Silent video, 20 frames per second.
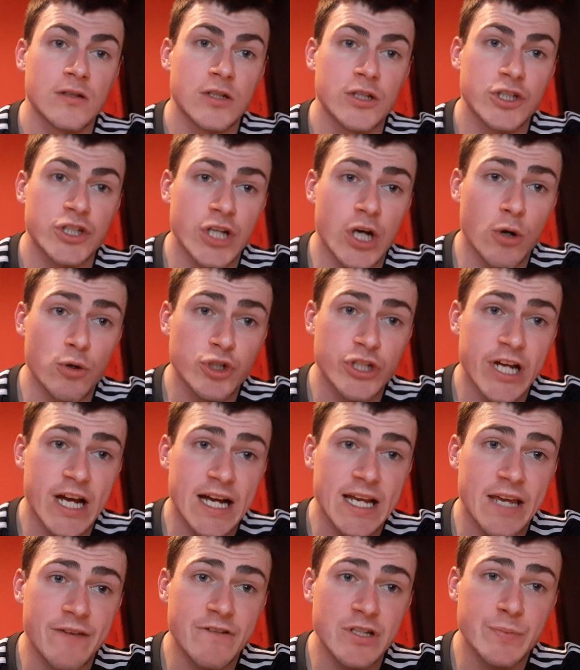
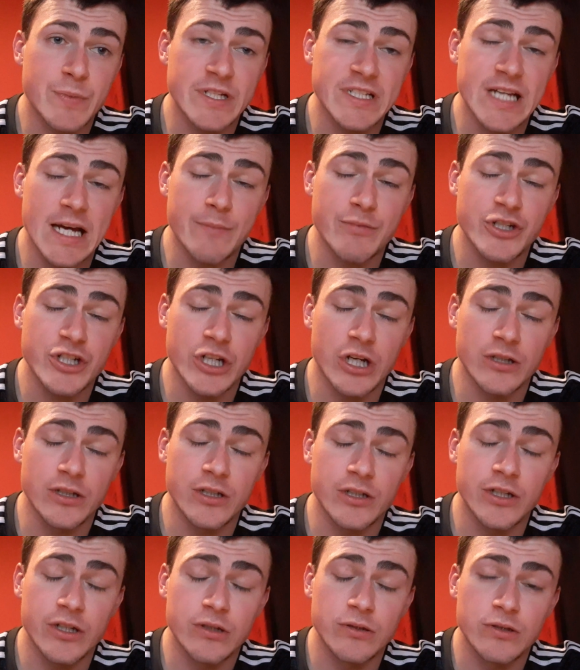Solskjaer gave his perception on
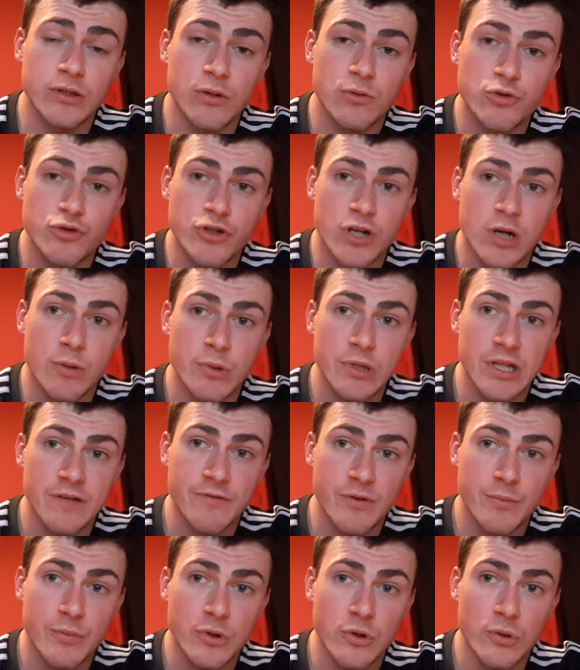the 0-0 draw with
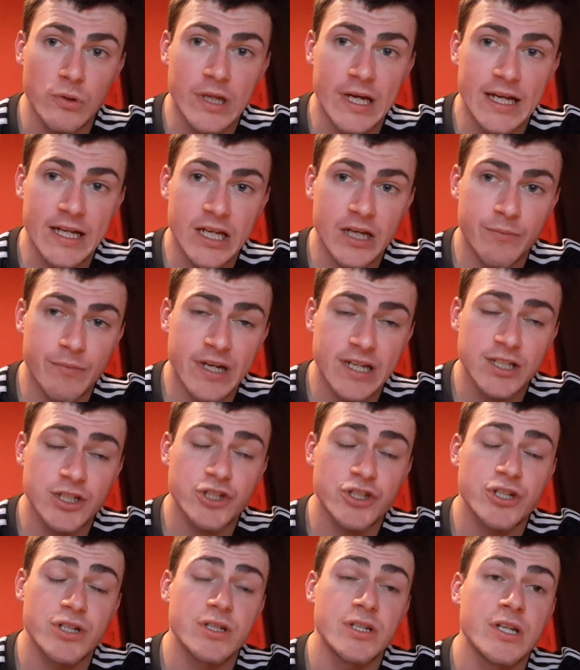Liverpool, like I
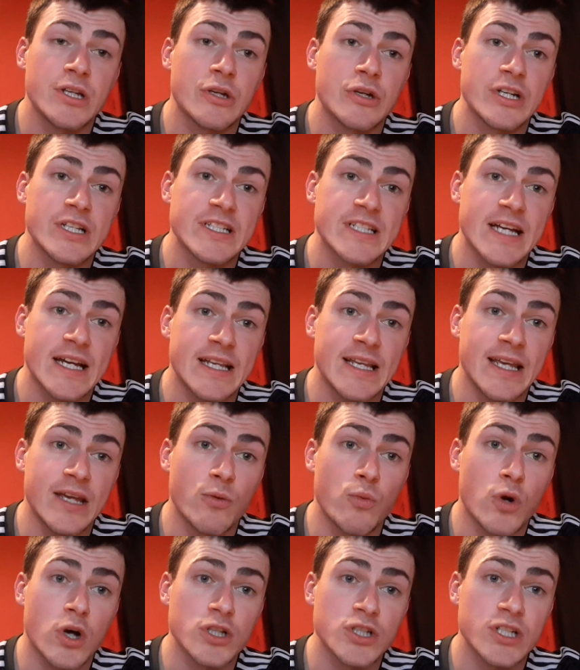mentioned. You know, he said he
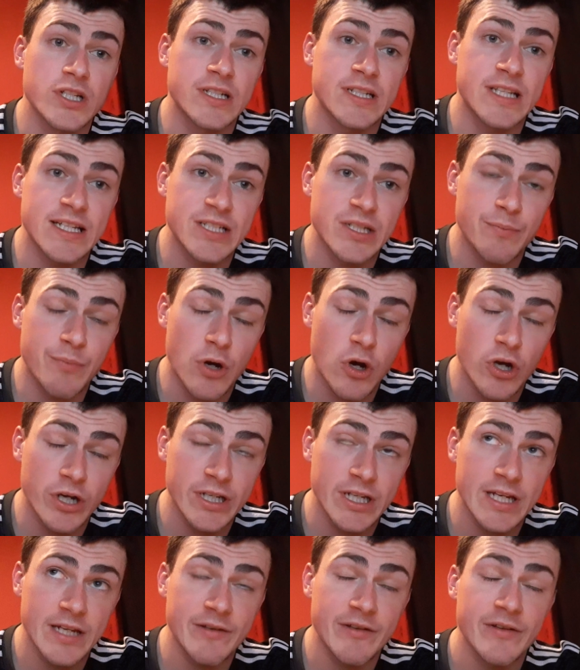was
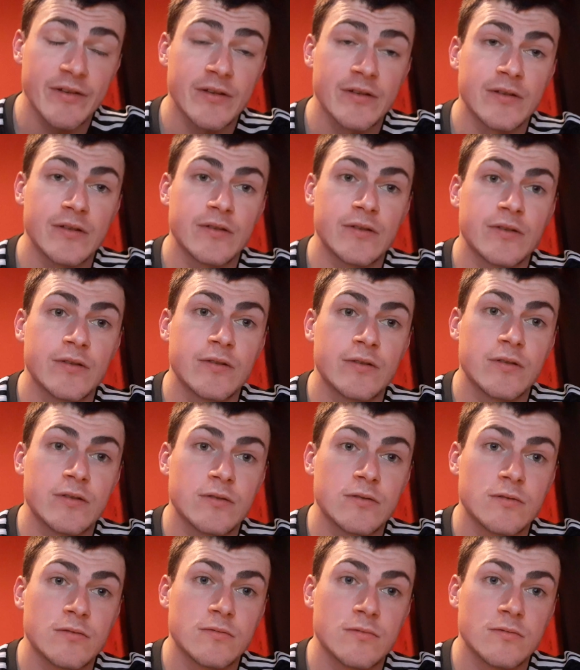disappointed,
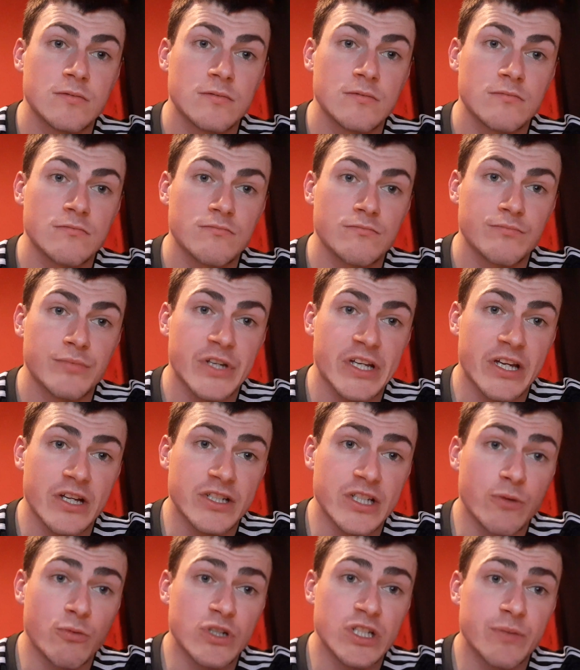
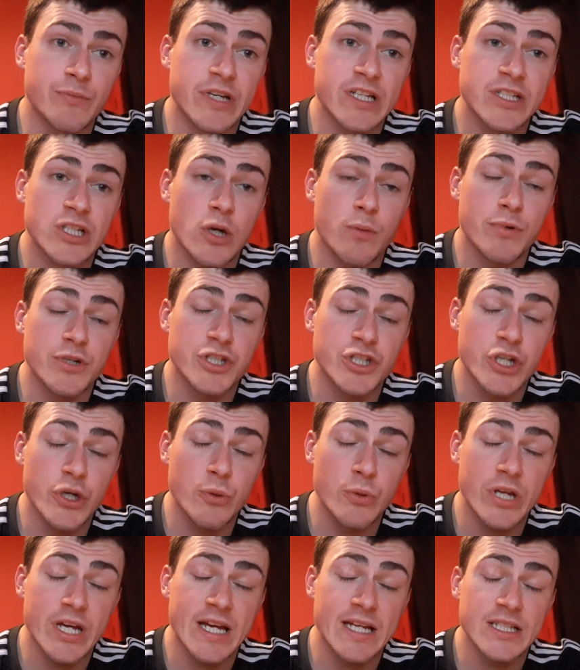because it was a missed
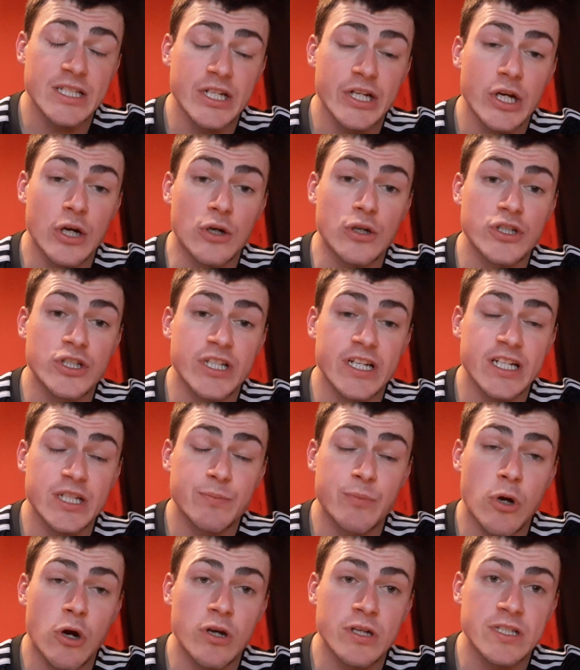opportunity to go 6
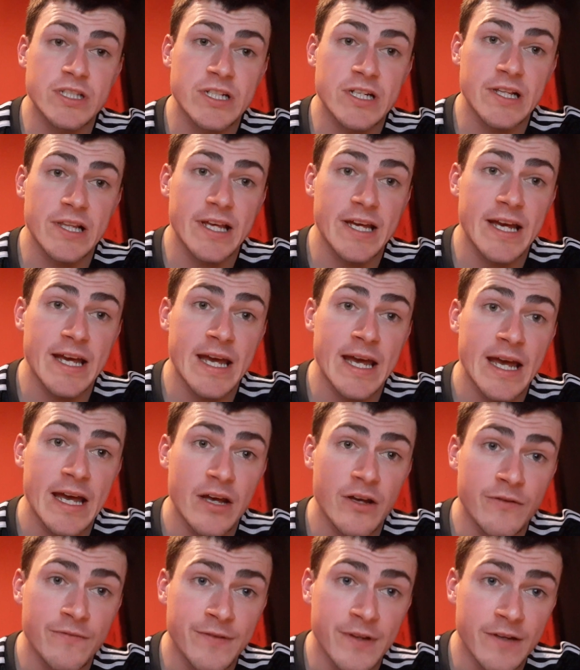points clear
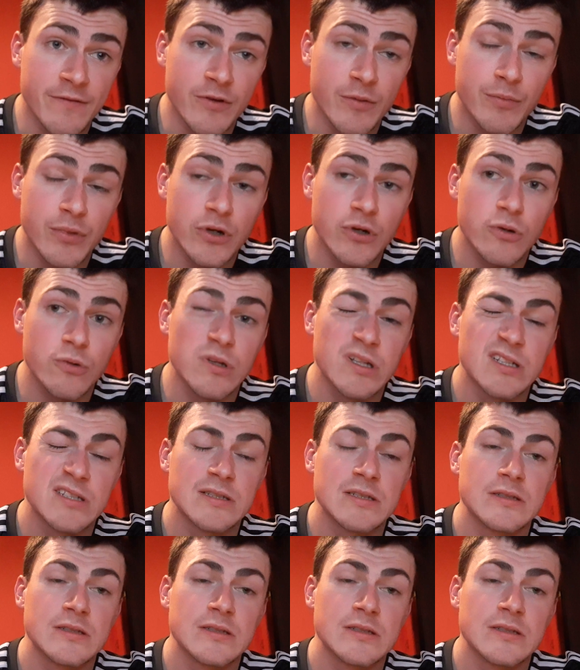of Liverpool.